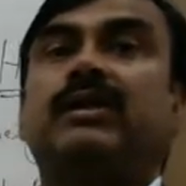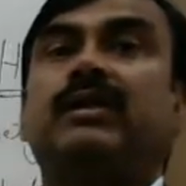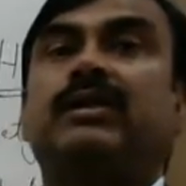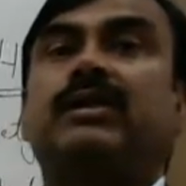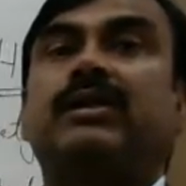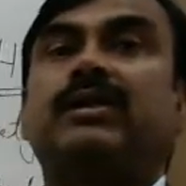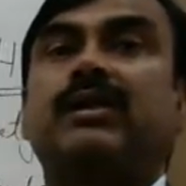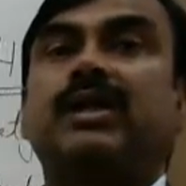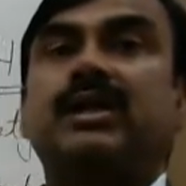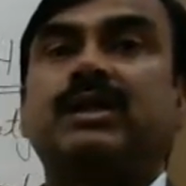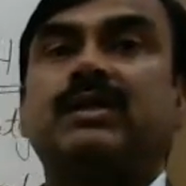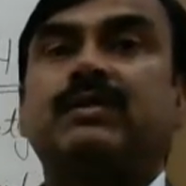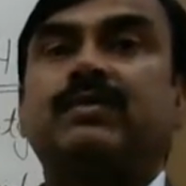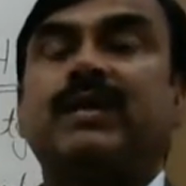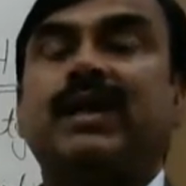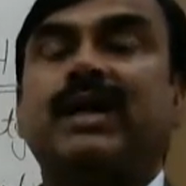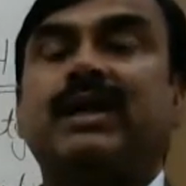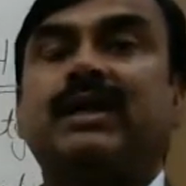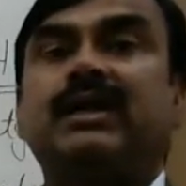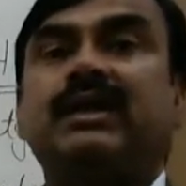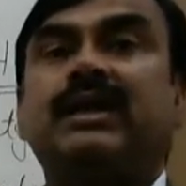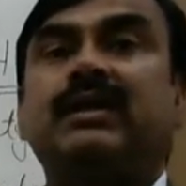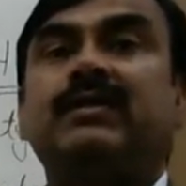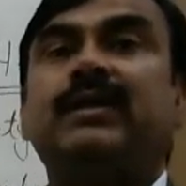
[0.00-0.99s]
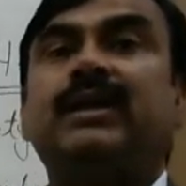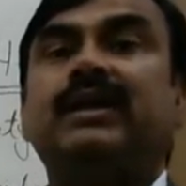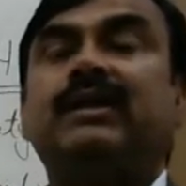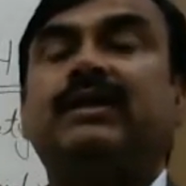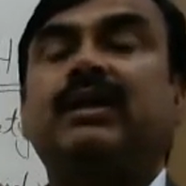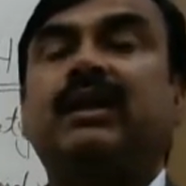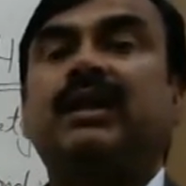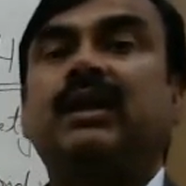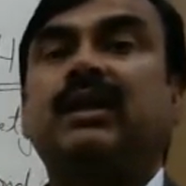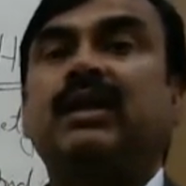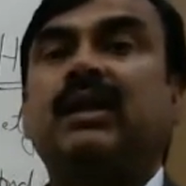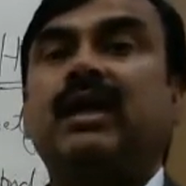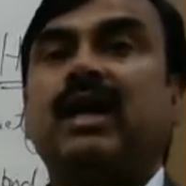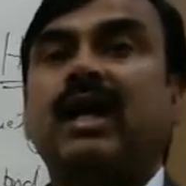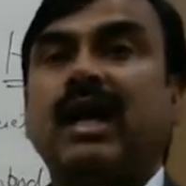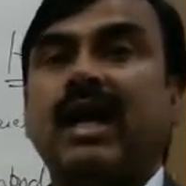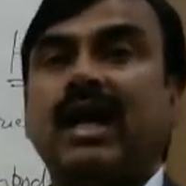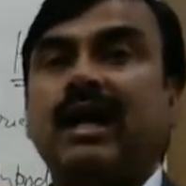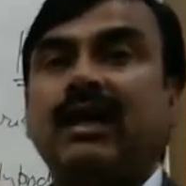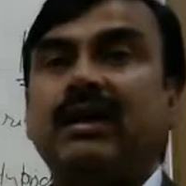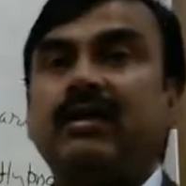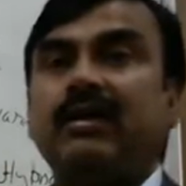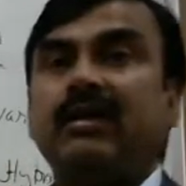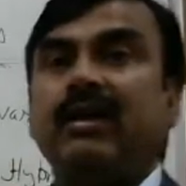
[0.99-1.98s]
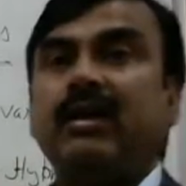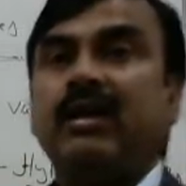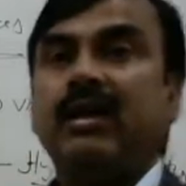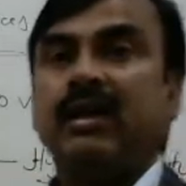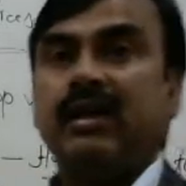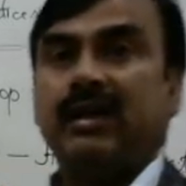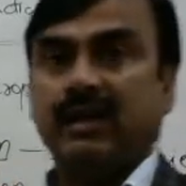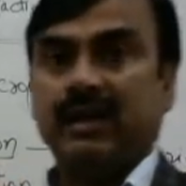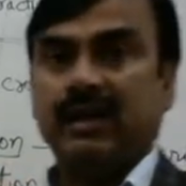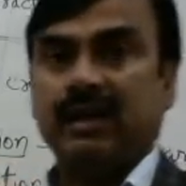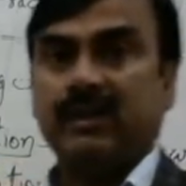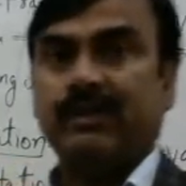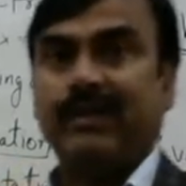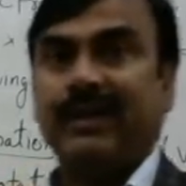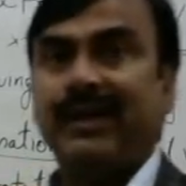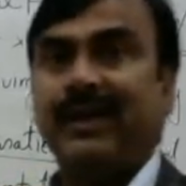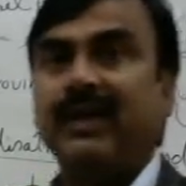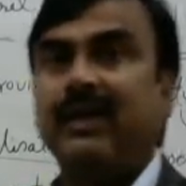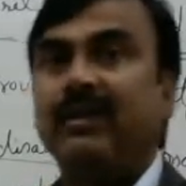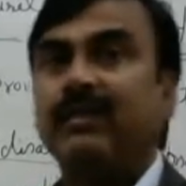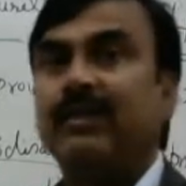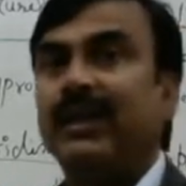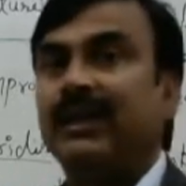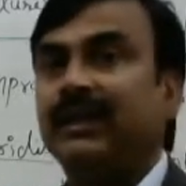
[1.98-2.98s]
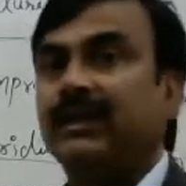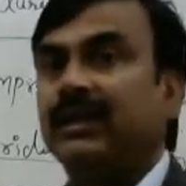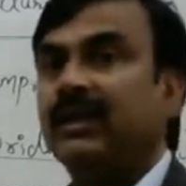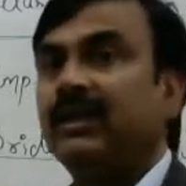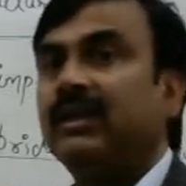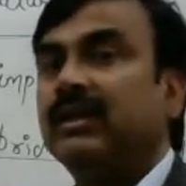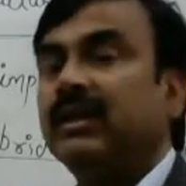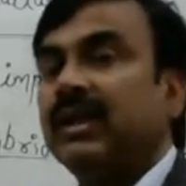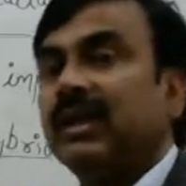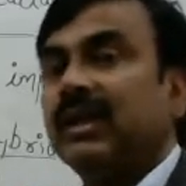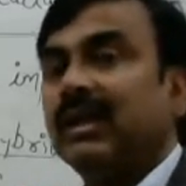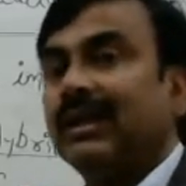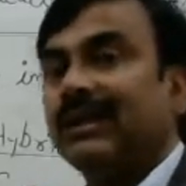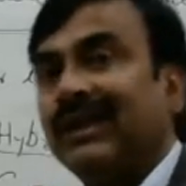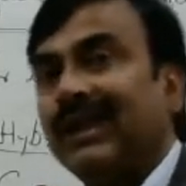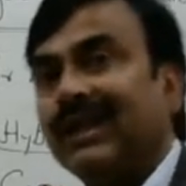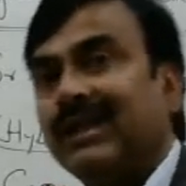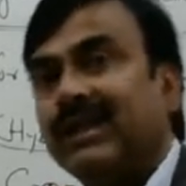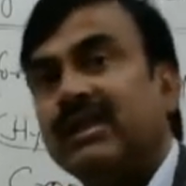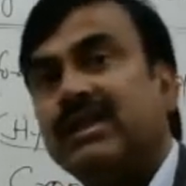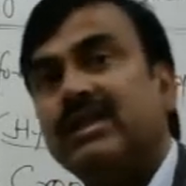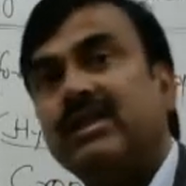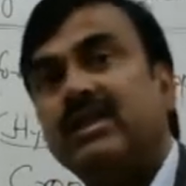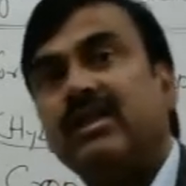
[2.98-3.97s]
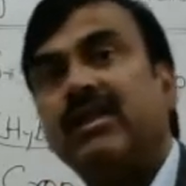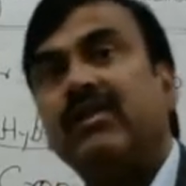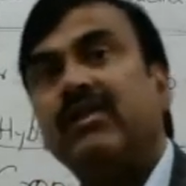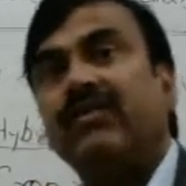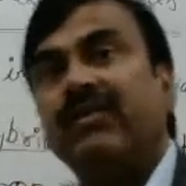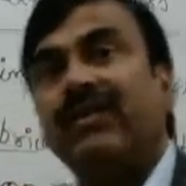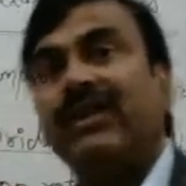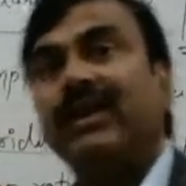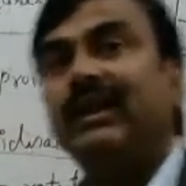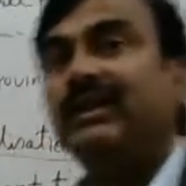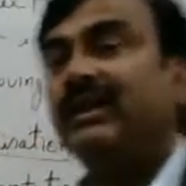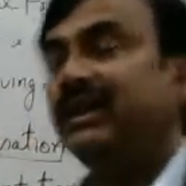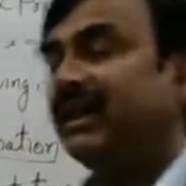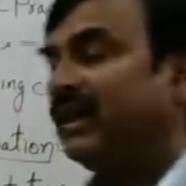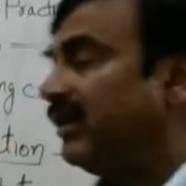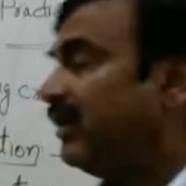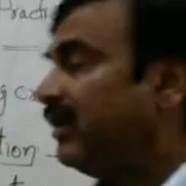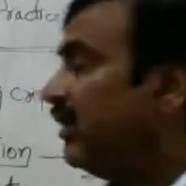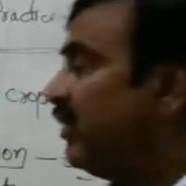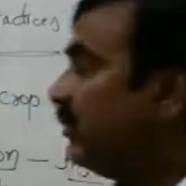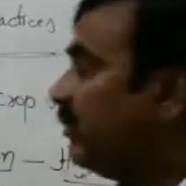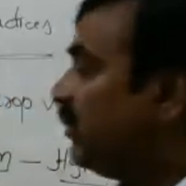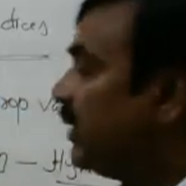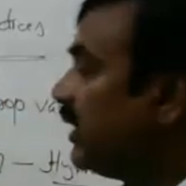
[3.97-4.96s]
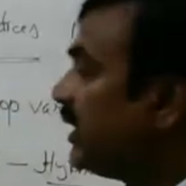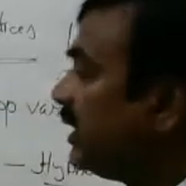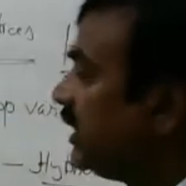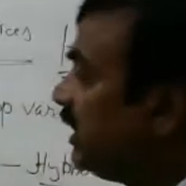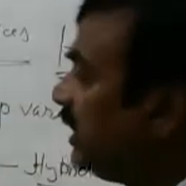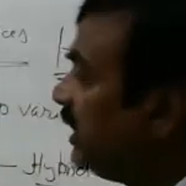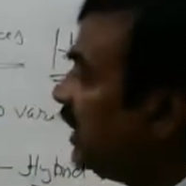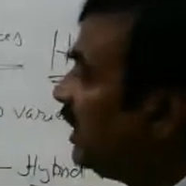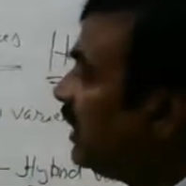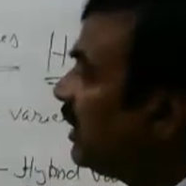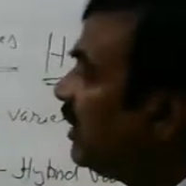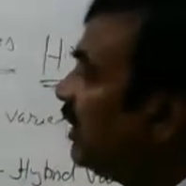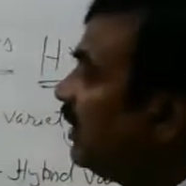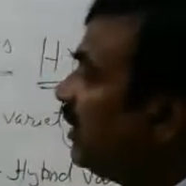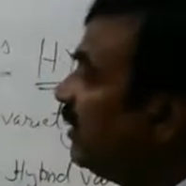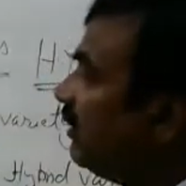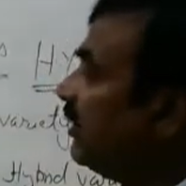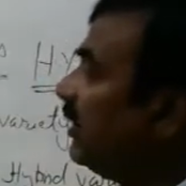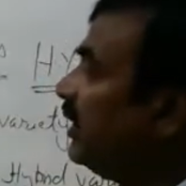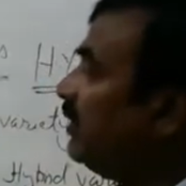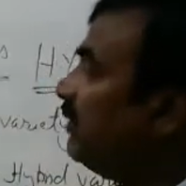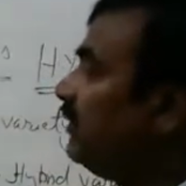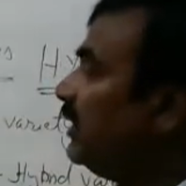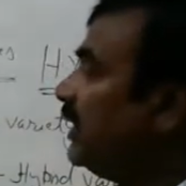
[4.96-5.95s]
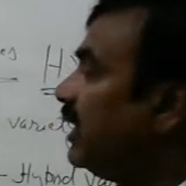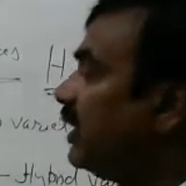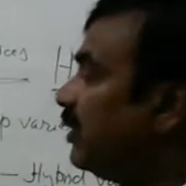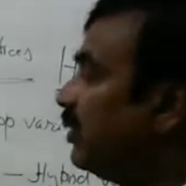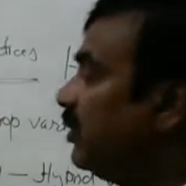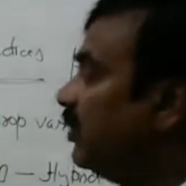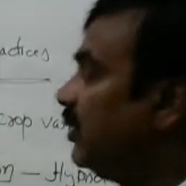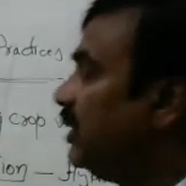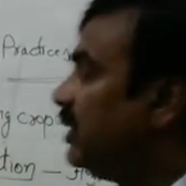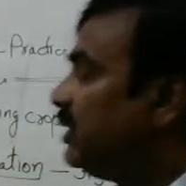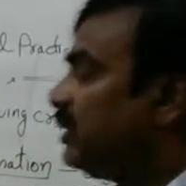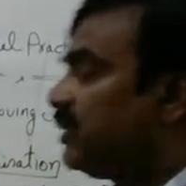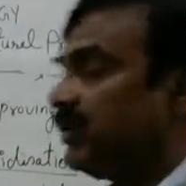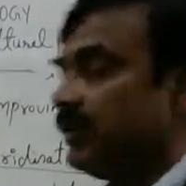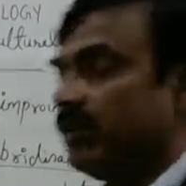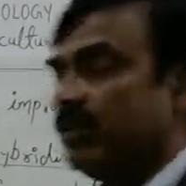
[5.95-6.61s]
transplanting method and spreading method, that is different thing. But here, when we are going to